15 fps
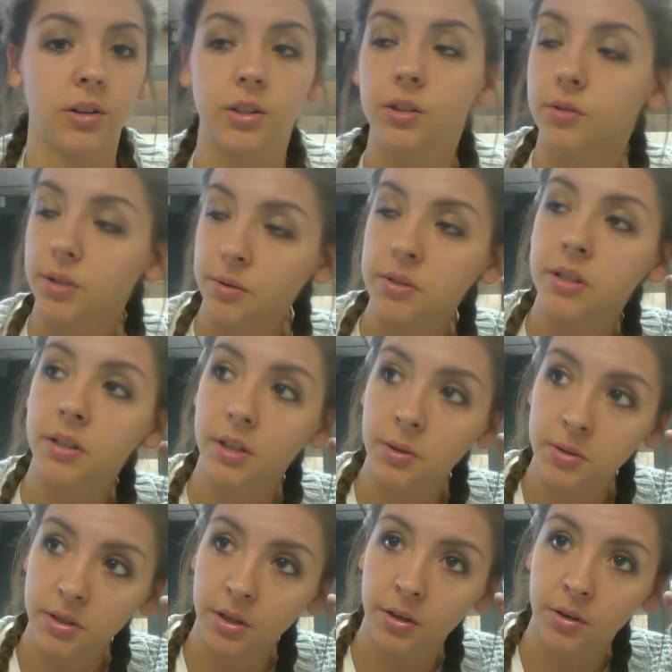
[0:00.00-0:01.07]
It was
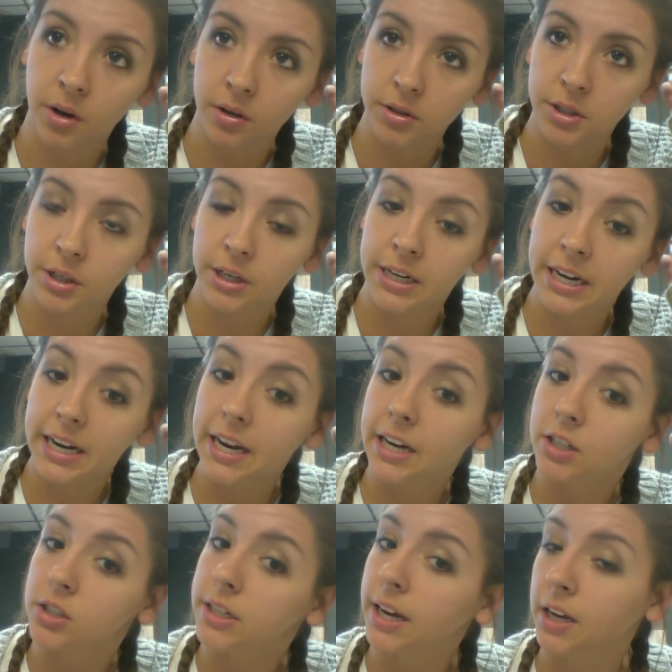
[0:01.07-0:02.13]
another doctor, and he
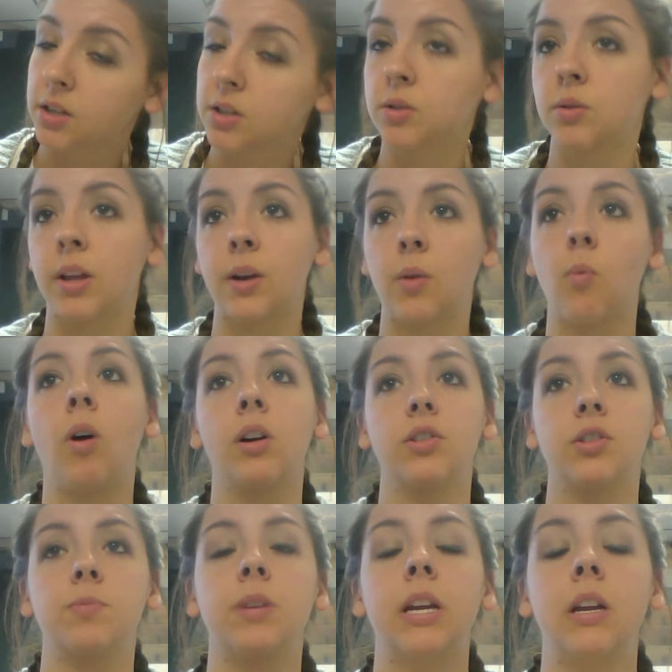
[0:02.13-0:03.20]
actually had to like watch
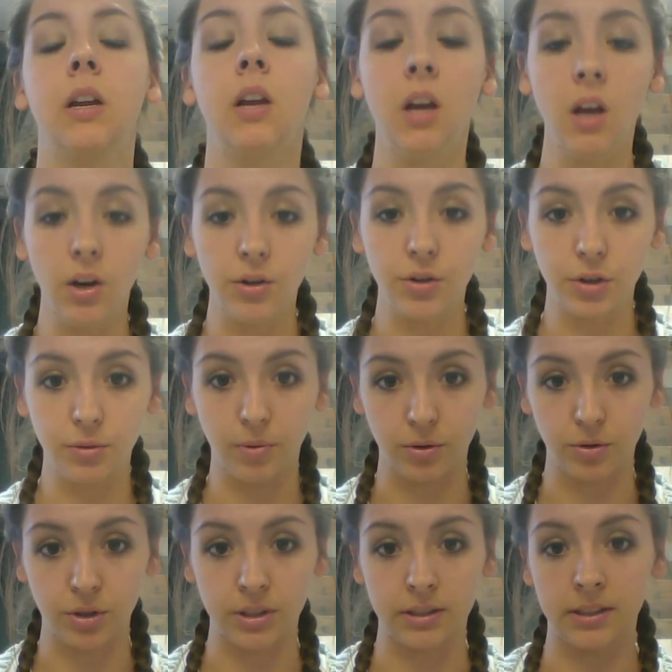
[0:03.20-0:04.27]
me do
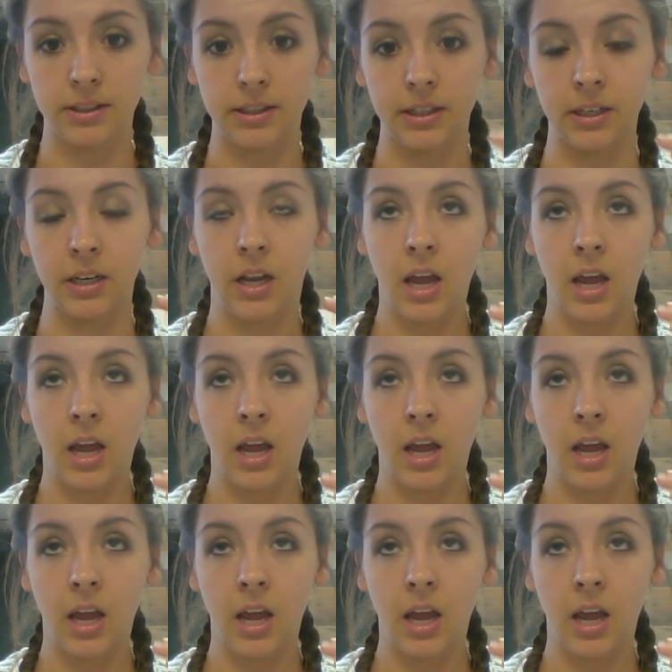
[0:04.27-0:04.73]
motions. And